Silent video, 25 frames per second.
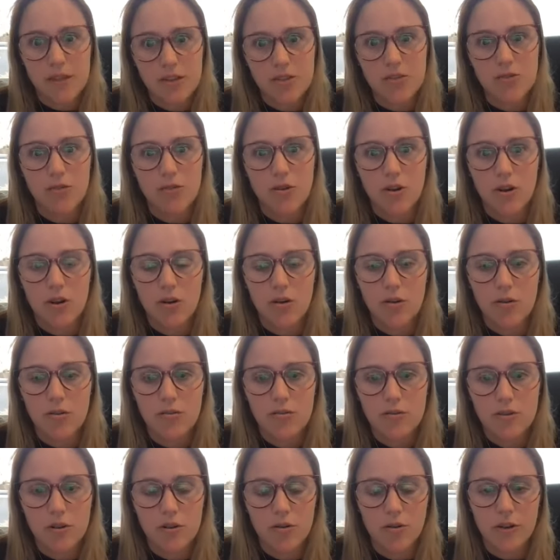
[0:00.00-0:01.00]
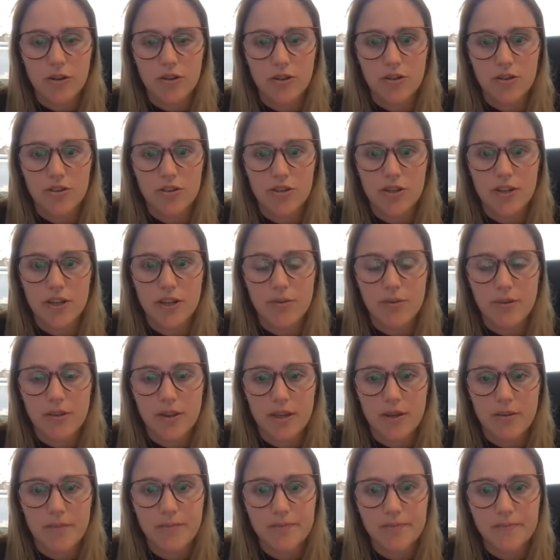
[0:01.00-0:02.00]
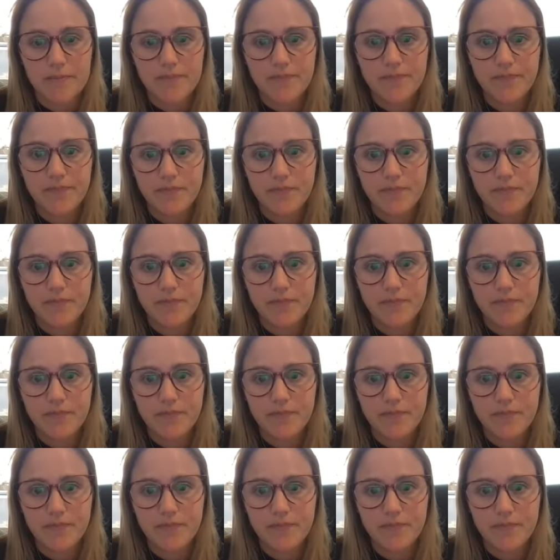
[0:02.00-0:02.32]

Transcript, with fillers: me to go go on the journey with them.